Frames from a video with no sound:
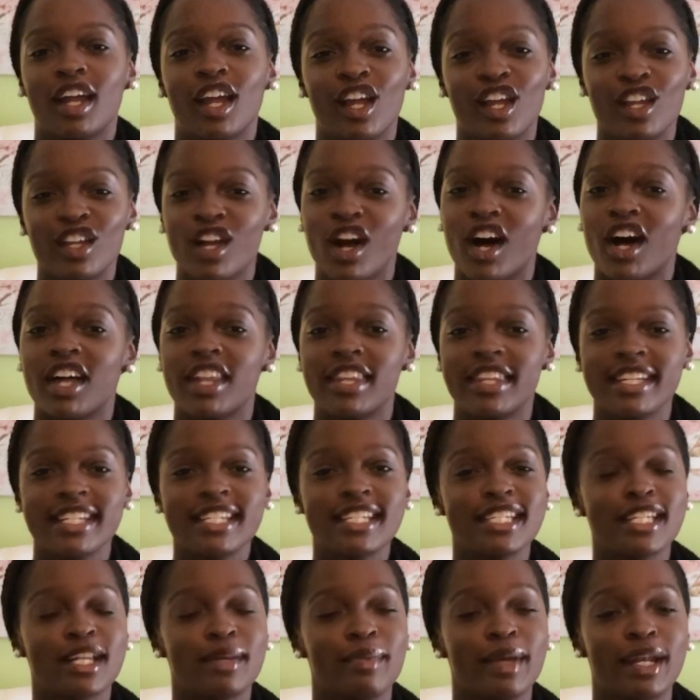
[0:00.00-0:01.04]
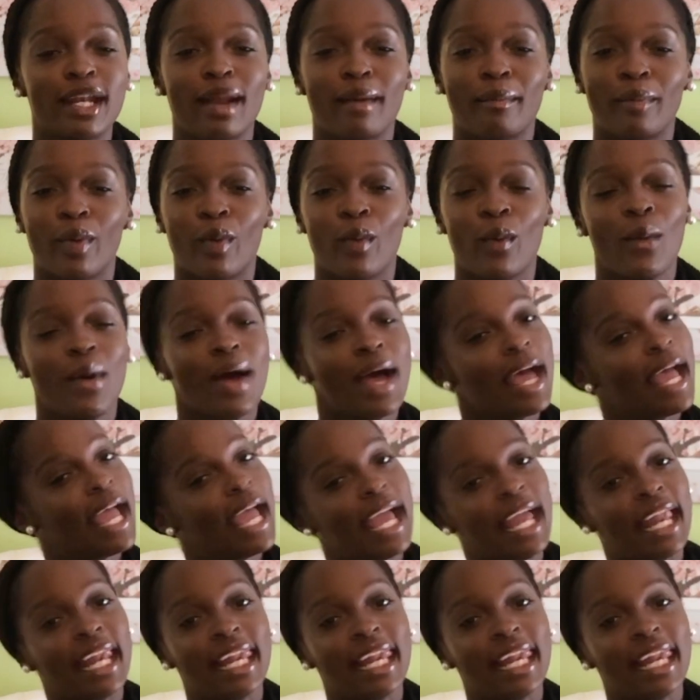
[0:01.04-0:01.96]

Y'all, this should have been number one.